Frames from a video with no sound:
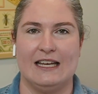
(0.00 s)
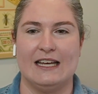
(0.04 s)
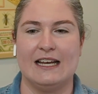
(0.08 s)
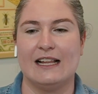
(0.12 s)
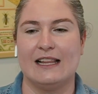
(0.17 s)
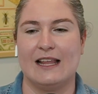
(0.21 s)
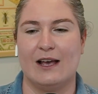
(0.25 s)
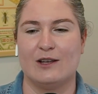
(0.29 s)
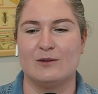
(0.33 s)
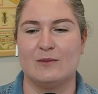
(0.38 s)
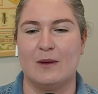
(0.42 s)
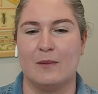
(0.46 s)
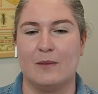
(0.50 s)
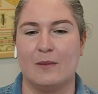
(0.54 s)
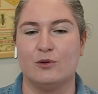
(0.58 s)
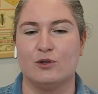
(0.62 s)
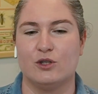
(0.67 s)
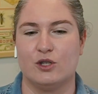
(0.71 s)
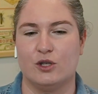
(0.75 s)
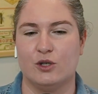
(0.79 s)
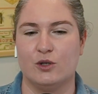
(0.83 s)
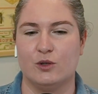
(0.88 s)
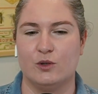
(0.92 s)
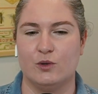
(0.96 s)
it allows people
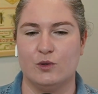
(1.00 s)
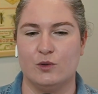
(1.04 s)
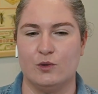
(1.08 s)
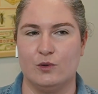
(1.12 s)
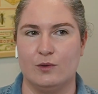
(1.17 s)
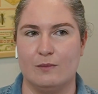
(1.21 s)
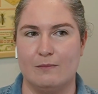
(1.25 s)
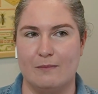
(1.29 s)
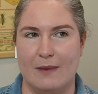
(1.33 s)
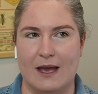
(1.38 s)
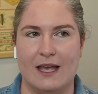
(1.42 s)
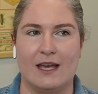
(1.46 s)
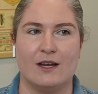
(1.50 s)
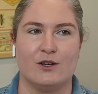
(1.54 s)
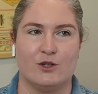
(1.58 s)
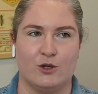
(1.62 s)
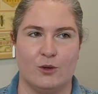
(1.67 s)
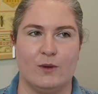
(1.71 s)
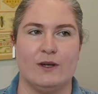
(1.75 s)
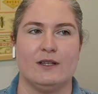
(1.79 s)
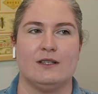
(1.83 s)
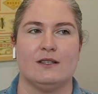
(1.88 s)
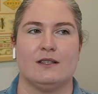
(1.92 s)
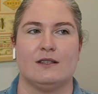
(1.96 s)
to make a
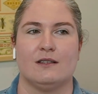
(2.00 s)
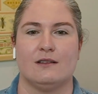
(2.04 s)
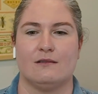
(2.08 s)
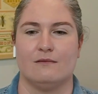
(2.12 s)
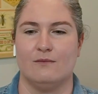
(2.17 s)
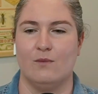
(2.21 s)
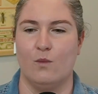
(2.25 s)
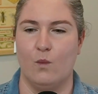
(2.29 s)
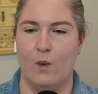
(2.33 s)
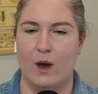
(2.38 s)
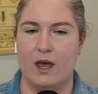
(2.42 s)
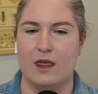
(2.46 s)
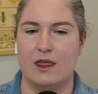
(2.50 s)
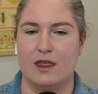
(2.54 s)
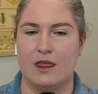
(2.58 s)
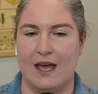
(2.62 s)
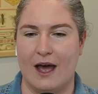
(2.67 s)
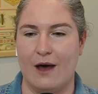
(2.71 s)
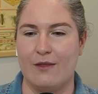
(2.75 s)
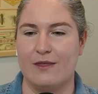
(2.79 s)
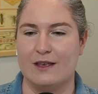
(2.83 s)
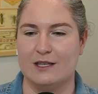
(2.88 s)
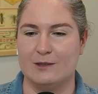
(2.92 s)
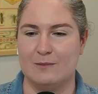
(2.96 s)
choice with
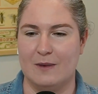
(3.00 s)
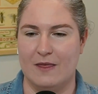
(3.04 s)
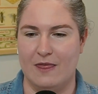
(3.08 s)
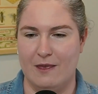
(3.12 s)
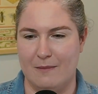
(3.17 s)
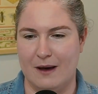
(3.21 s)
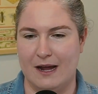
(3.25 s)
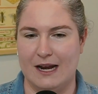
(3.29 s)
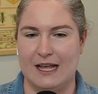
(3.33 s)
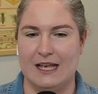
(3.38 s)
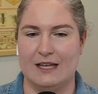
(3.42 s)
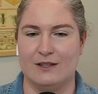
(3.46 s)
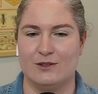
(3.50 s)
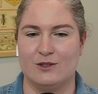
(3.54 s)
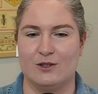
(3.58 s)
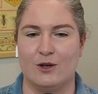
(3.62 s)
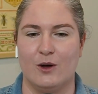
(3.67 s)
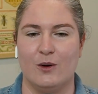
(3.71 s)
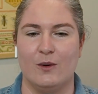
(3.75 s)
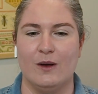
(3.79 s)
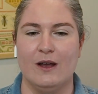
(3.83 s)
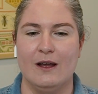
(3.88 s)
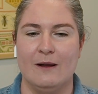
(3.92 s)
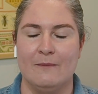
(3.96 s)
how they spend their money. And
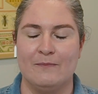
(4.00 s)
so